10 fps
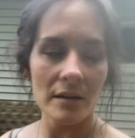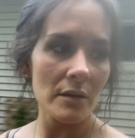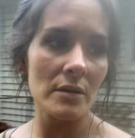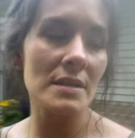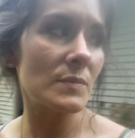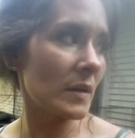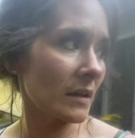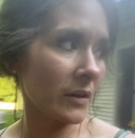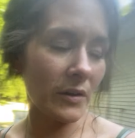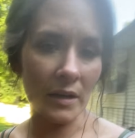it's been
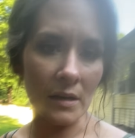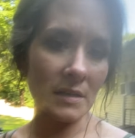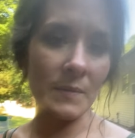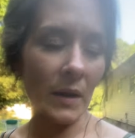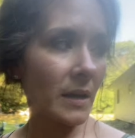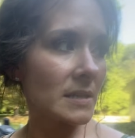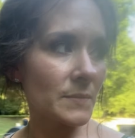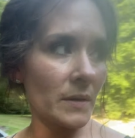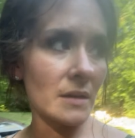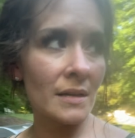a learning experience,
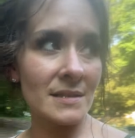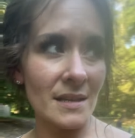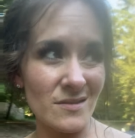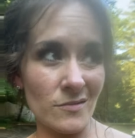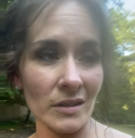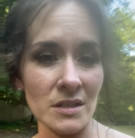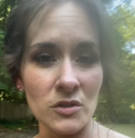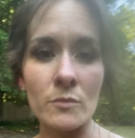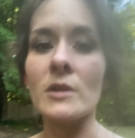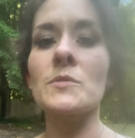but it doesn't really
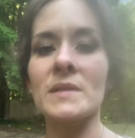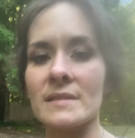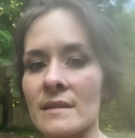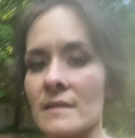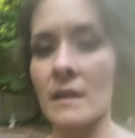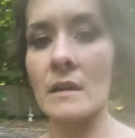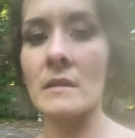do much but sit there